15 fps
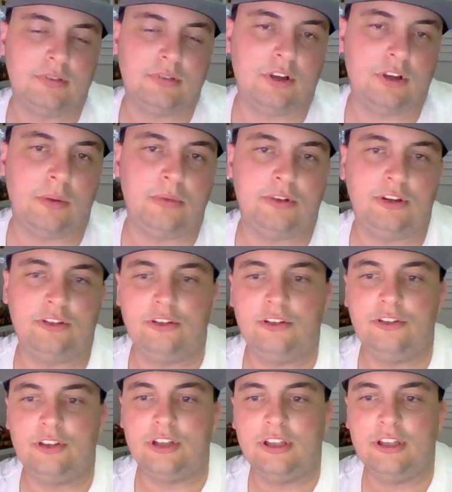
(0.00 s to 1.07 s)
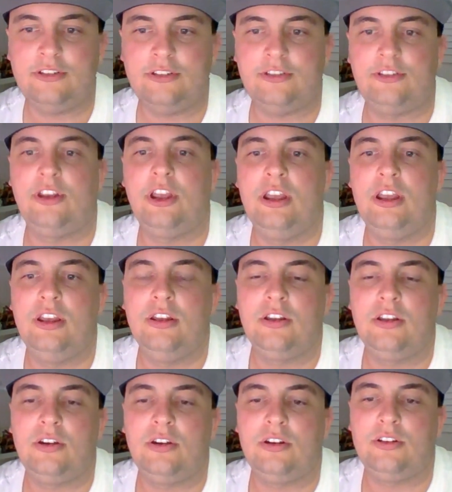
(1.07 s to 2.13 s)
competition using lists.
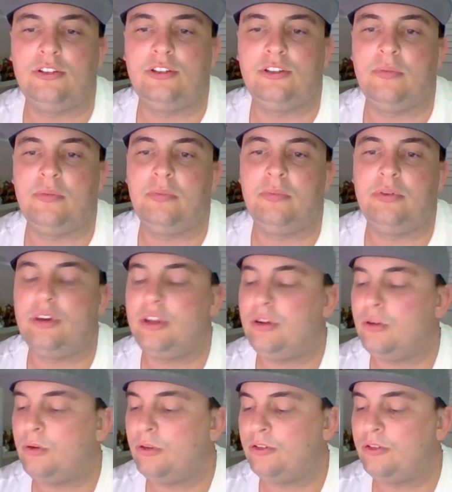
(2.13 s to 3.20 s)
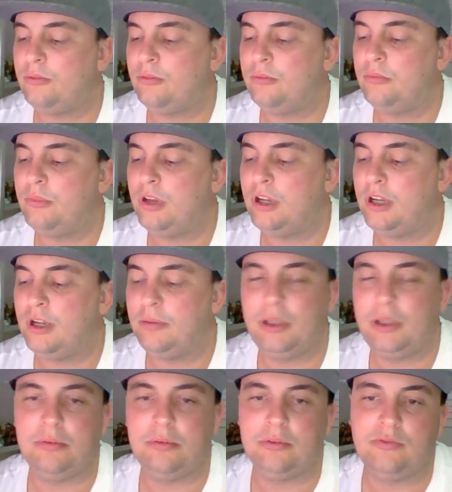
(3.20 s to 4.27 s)
Got some pretty awesome
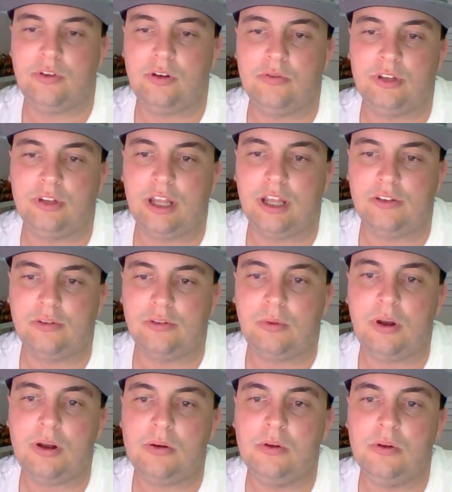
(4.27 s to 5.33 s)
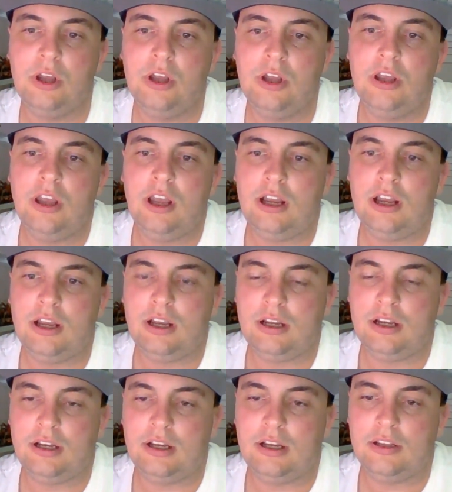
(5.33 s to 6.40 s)
people involved in that as well.
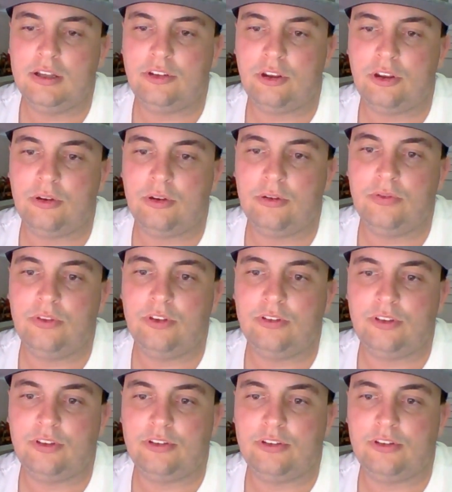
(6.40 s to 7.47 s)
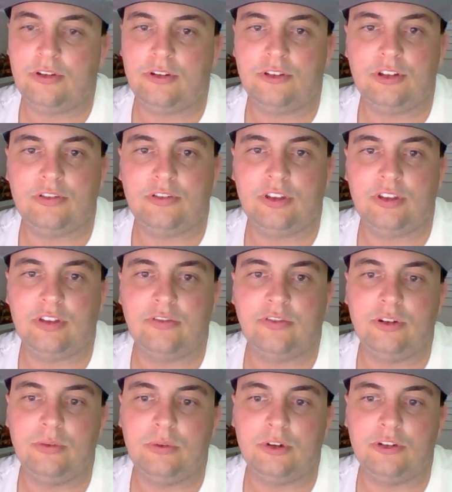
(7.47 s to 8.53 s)
So there's a lot of stuff there for you
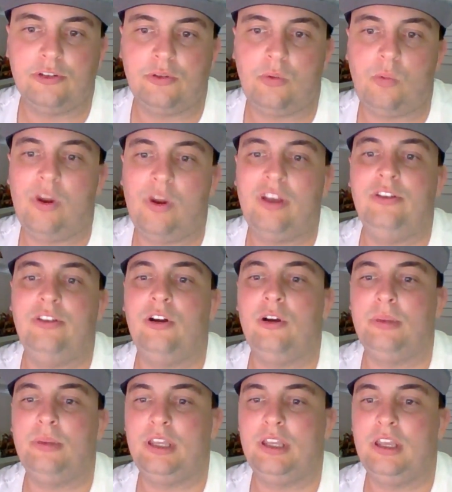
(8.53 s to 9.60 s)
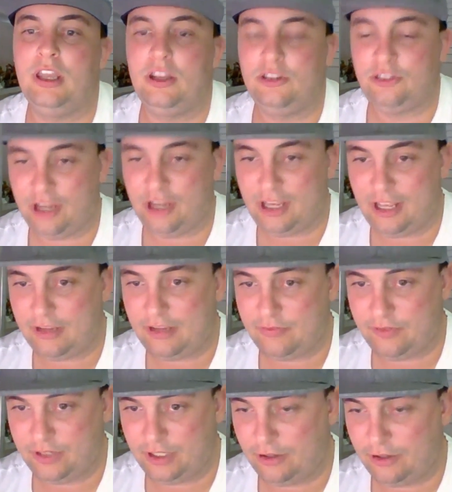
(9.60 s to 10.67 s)
to watch when you hobby. Check out our
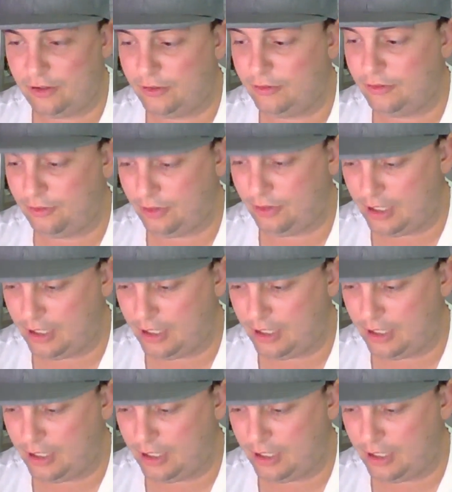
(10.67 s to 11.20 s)
videos,